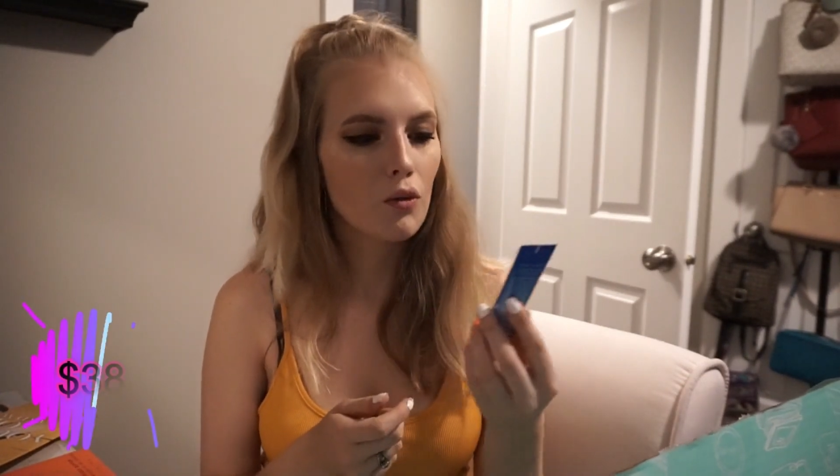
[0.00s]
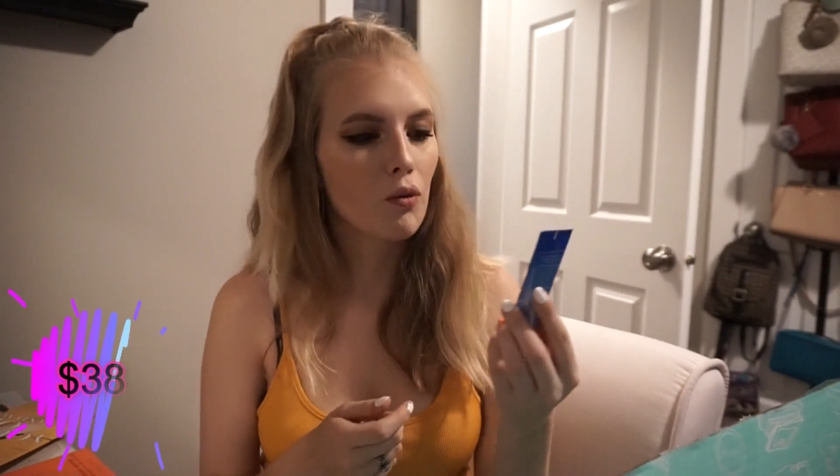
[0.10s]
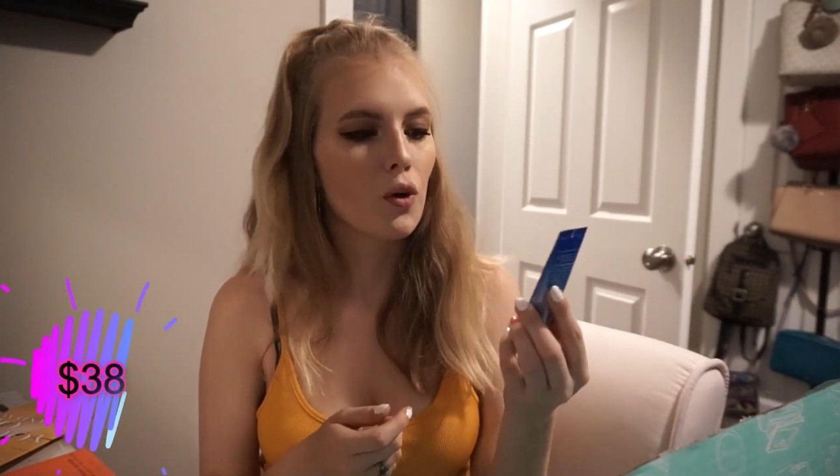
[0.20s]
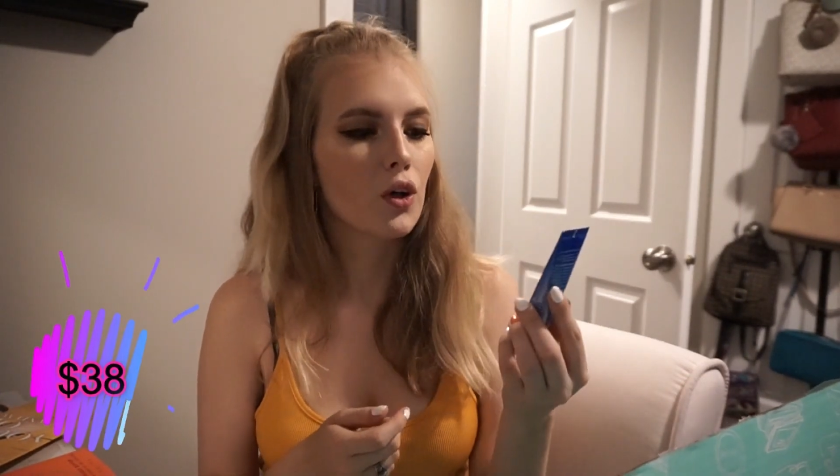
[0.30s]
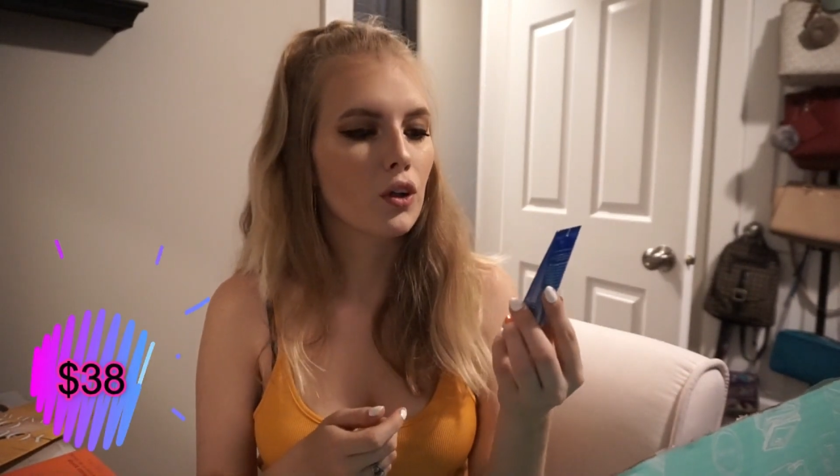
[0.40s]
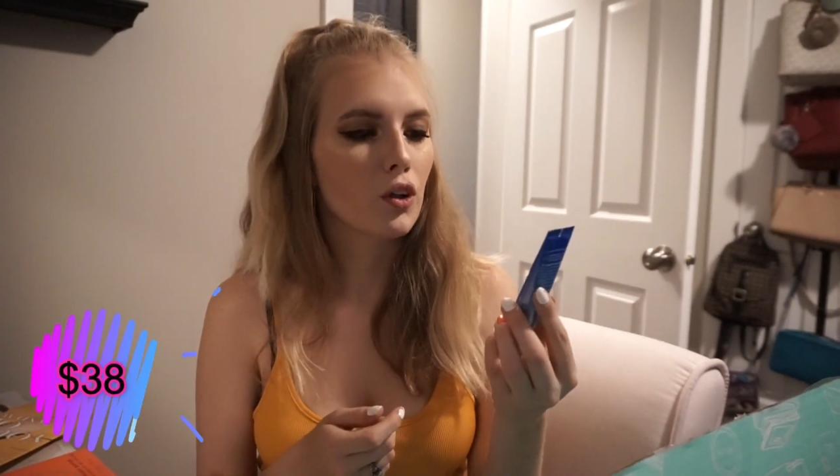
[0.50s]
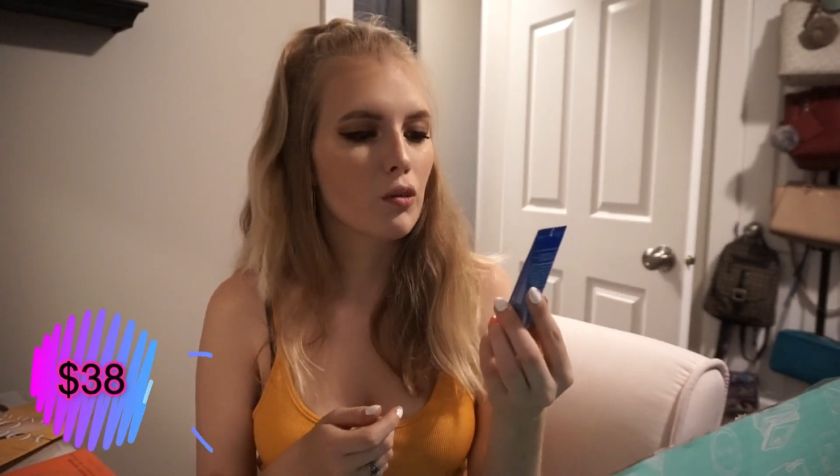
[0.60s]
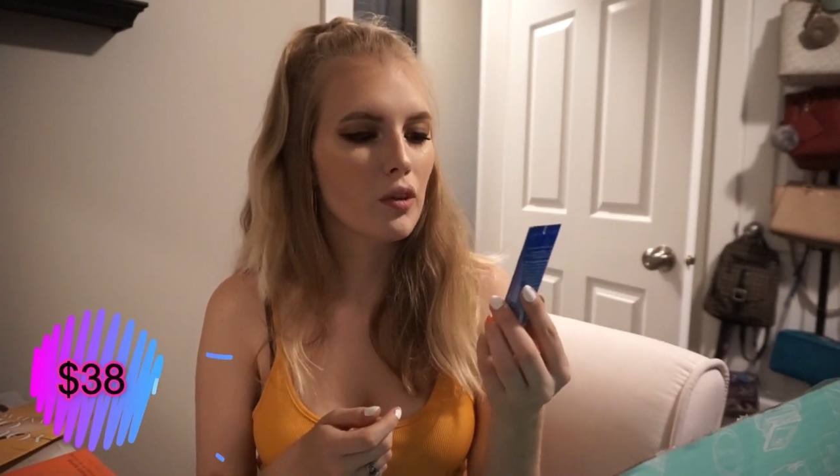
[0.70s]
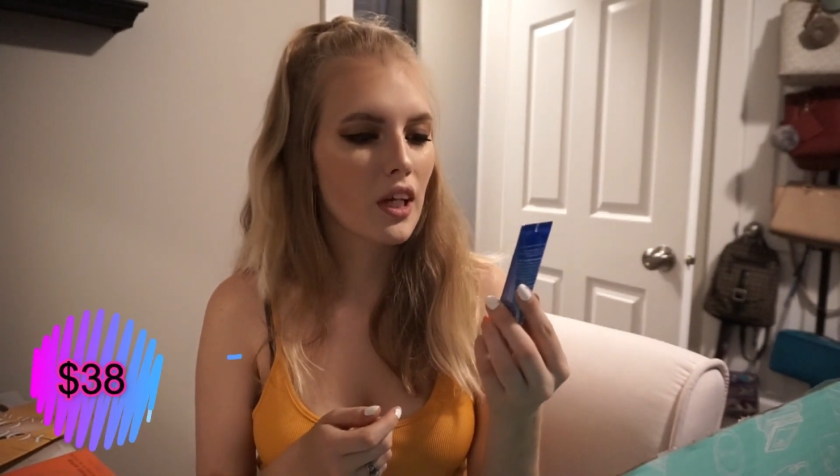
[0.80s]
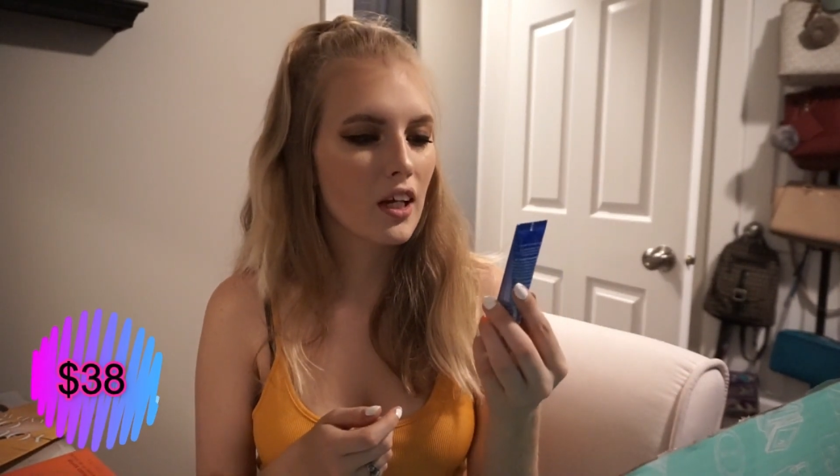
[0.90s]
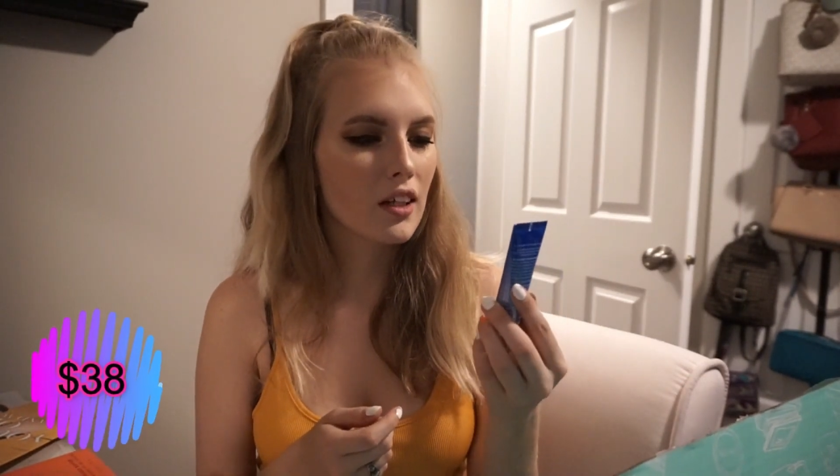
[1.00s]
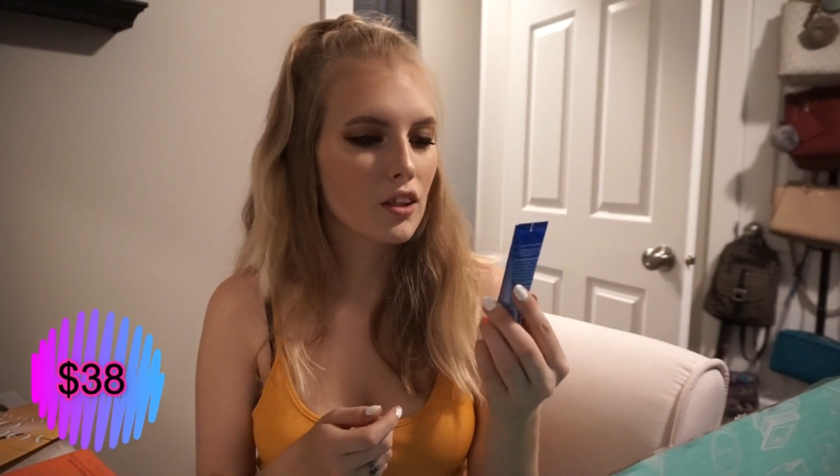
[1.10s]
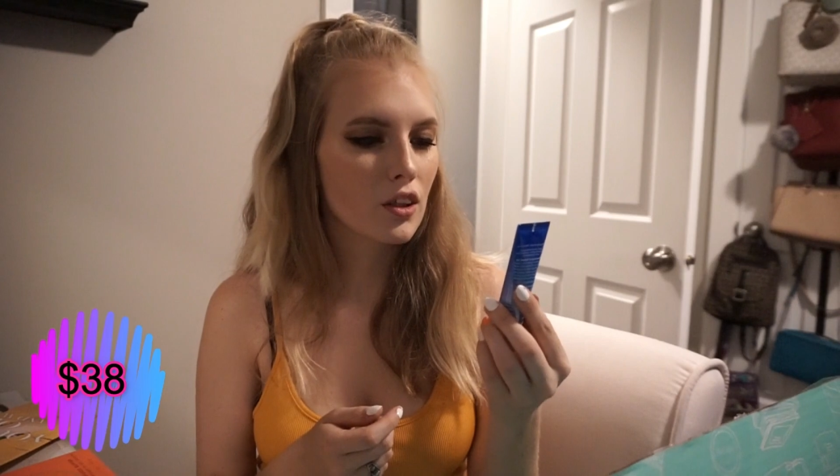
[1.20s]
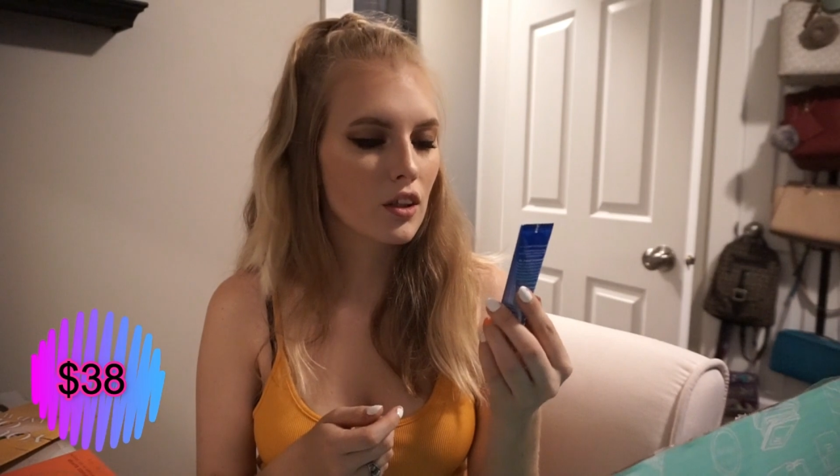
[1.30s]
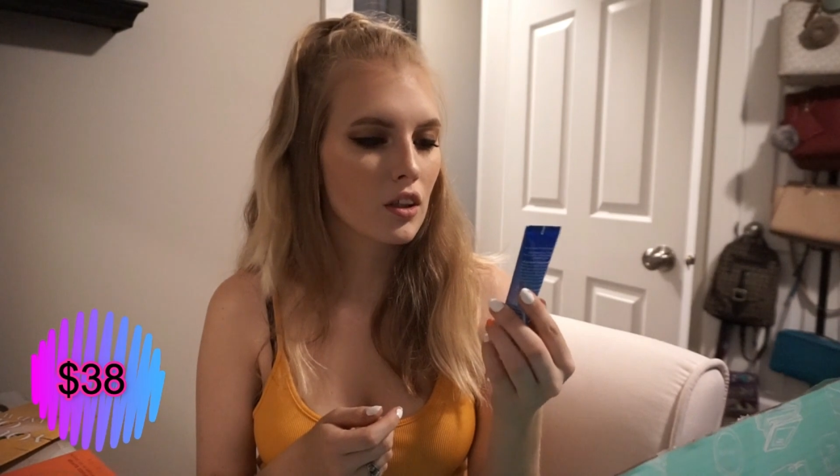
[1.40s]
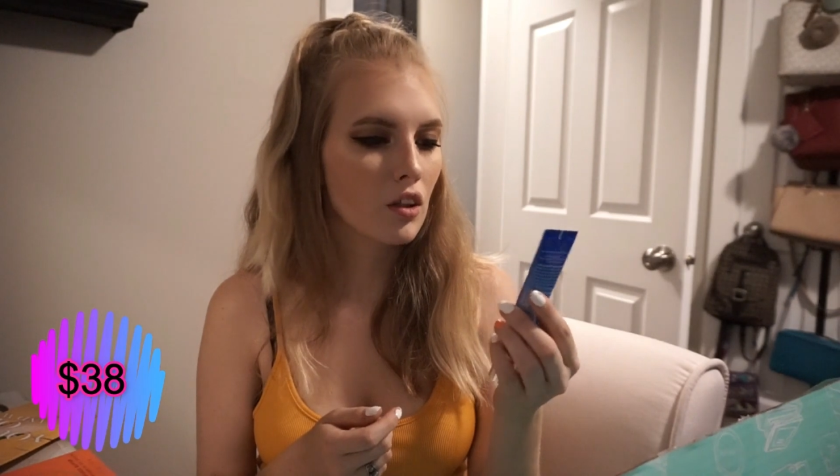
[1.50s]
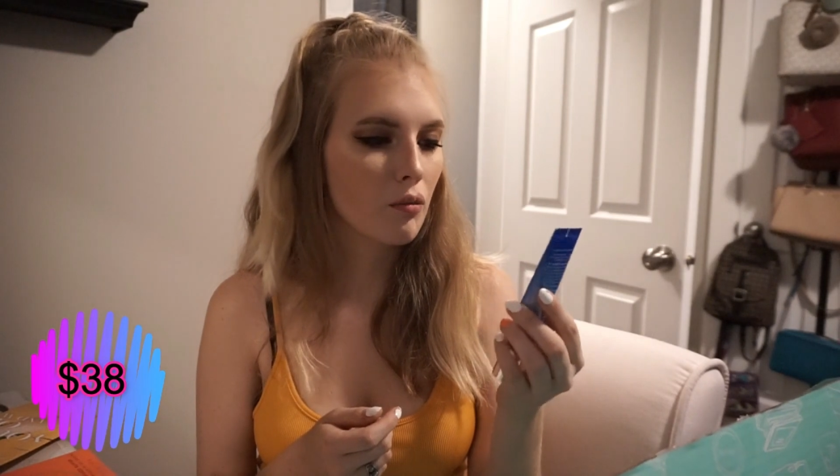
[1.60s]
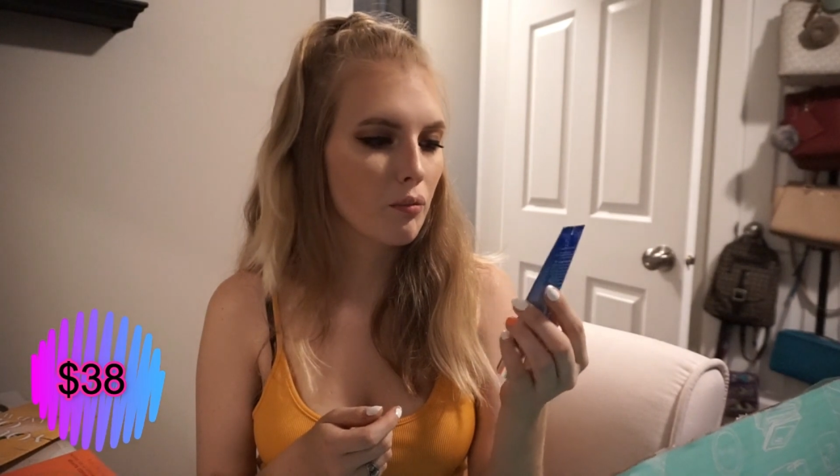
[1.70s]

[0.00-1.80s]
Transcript: More Luminizer